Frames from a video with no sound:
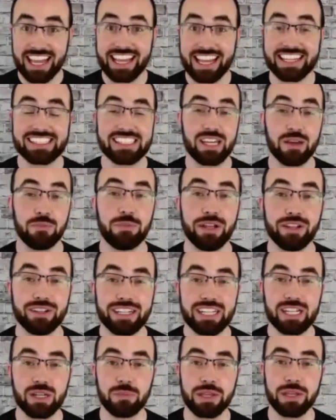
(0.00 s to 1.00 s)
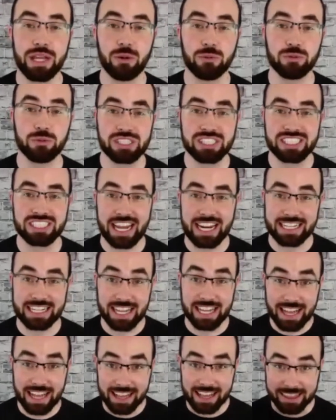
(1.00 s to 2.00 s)
is the ability to be able to state,
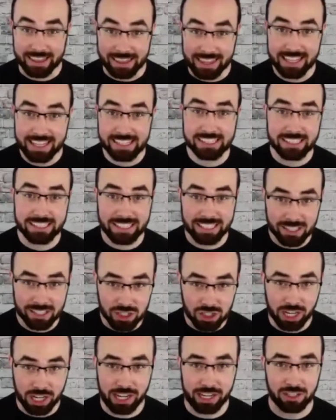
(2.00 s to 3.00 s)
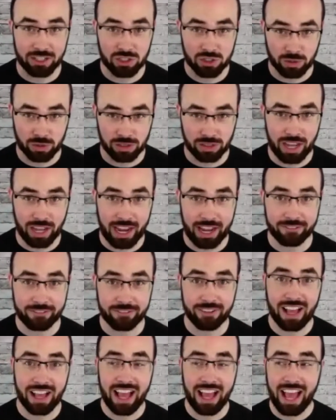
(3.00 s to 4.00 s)
this can change your life,